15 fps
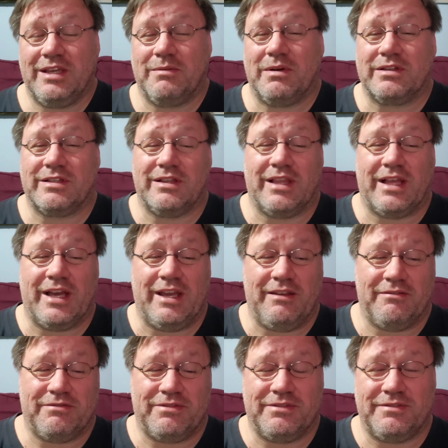about the
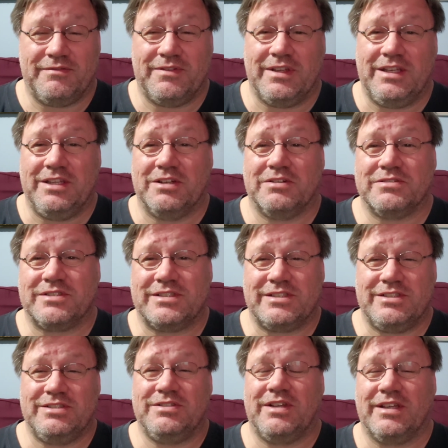live videos is
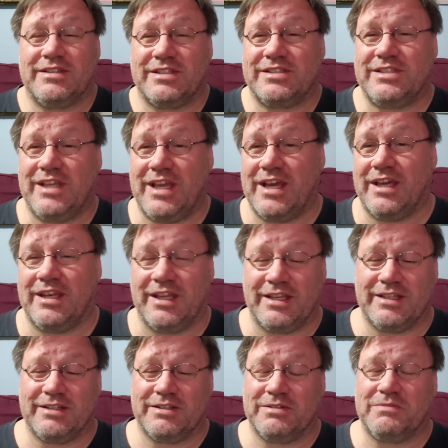you get the chat, and I
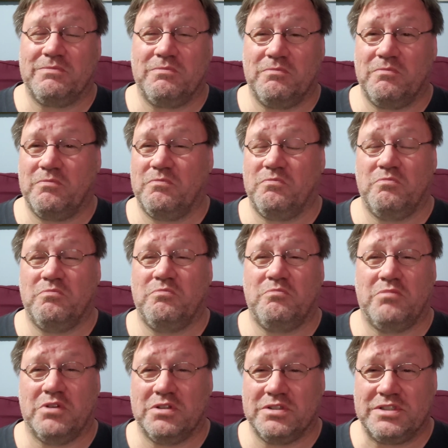can
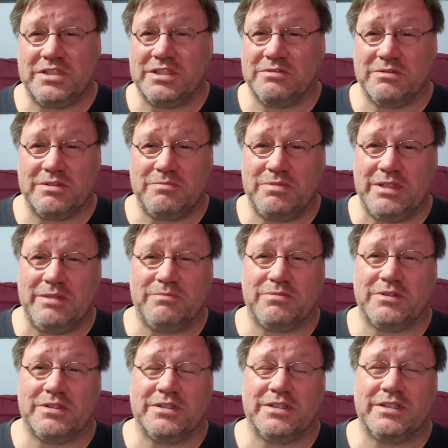bullshit with
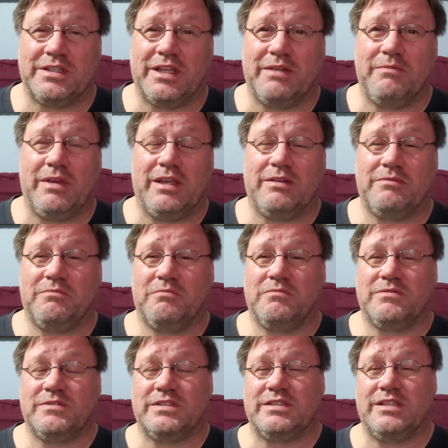people, and I make
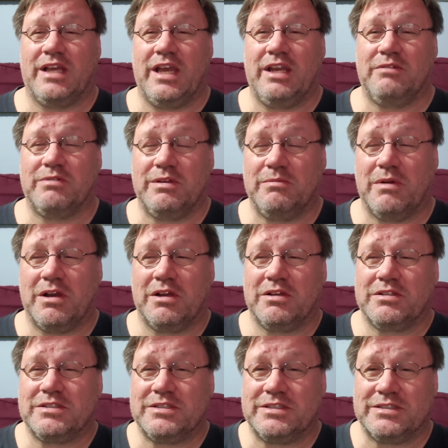snide
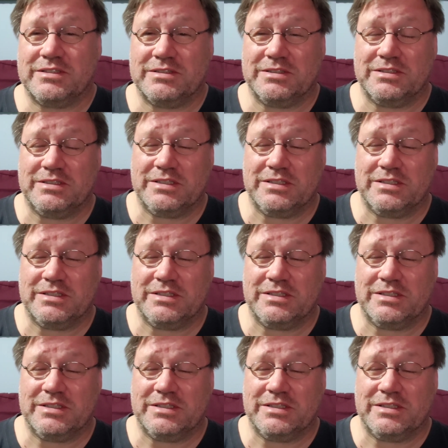remarks, and